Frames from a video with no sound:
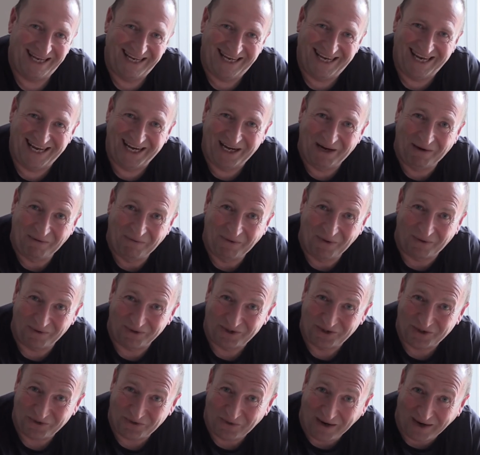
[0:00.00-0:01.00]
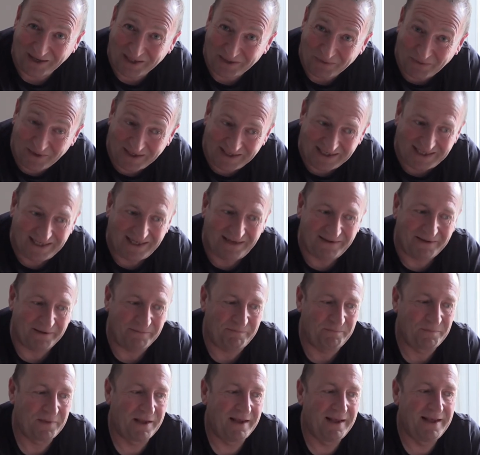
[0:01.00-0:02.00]
taking i'm not sure how to id them
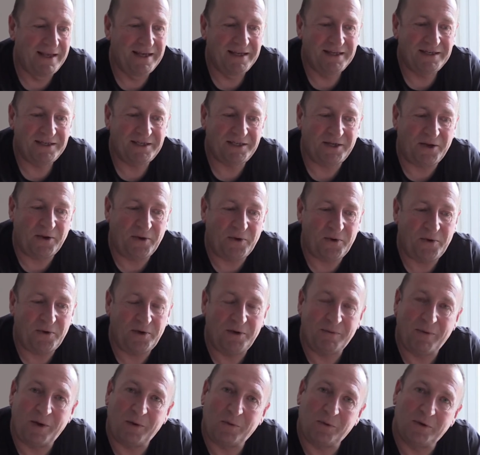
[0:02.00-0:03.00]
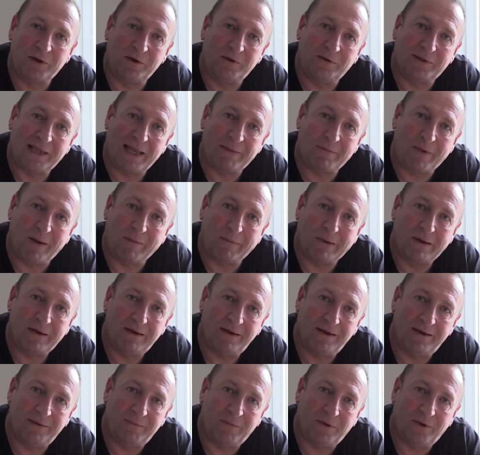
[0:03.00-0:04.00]
so you might want to look them up
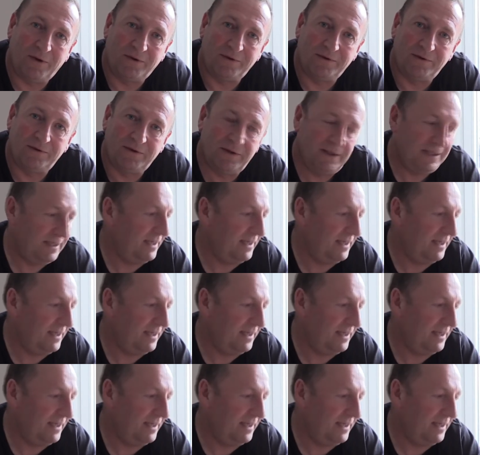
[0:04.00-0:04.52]
um, on the